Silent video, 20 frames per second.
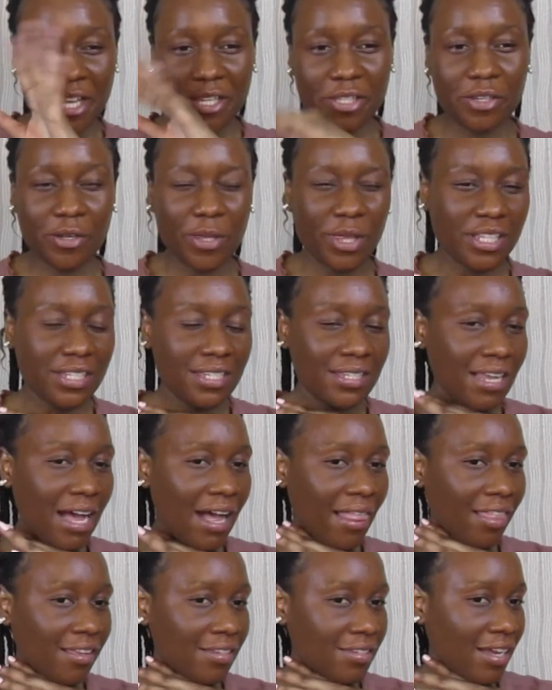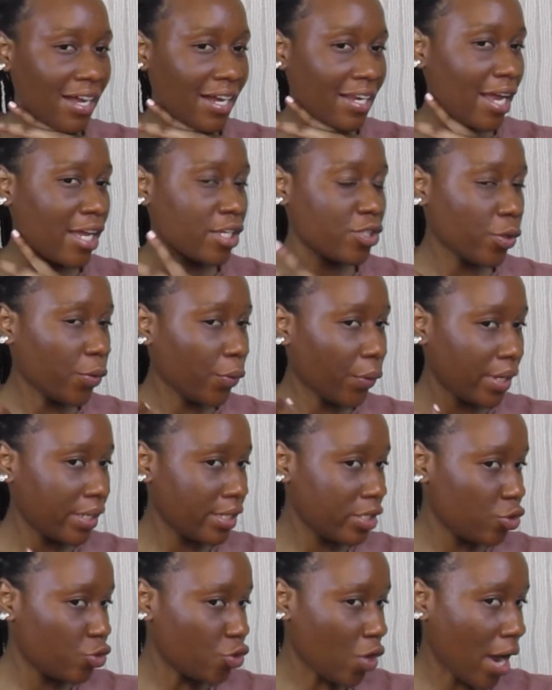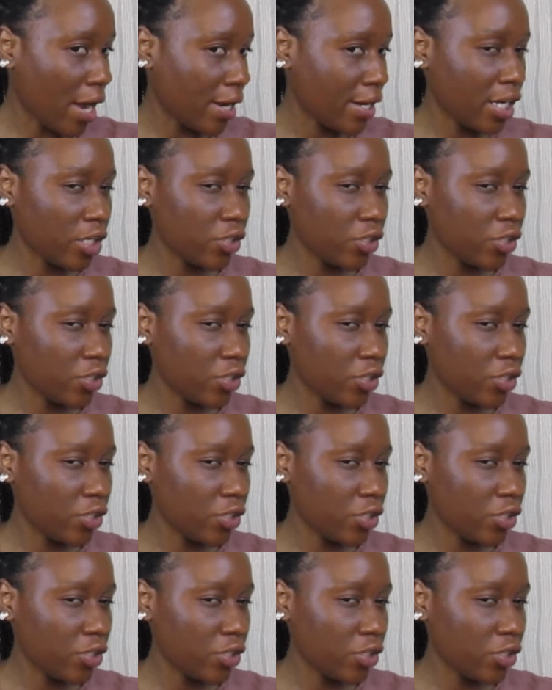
So this other side has already dried.